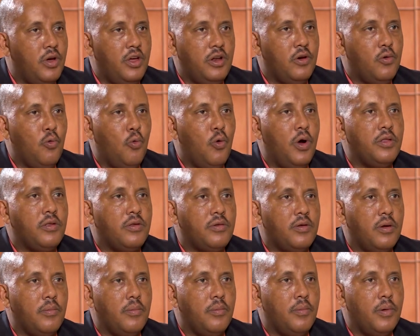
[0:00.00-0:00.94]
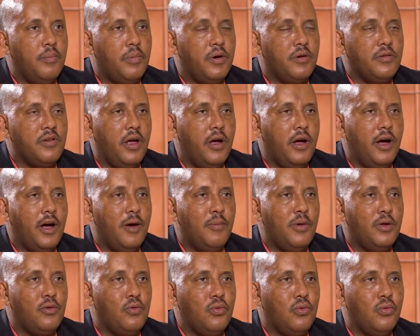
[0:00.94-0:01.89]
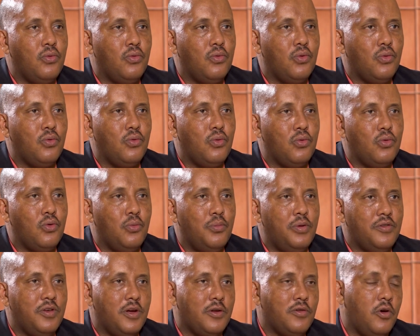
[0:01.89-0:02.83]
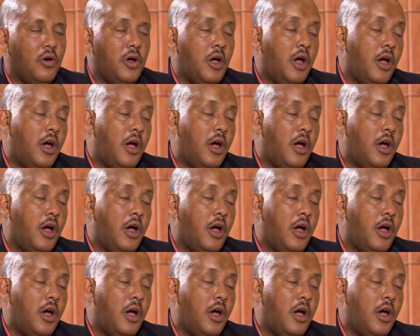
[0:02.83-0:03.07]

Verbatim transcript: He didn't want President Kagame to to, to, to be there. So